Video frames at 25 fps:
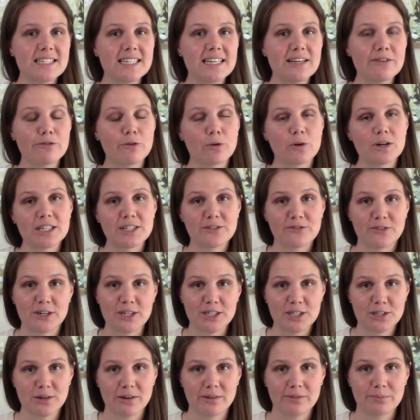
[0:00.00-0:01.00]
Forrest's
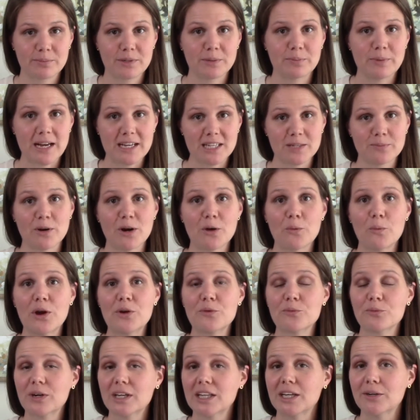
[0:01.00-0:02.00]
first trip to PetSmart
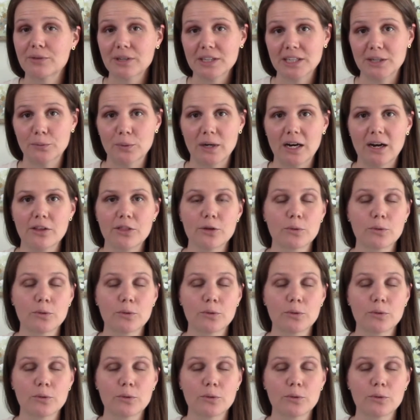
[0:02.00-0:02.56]
went really, really well.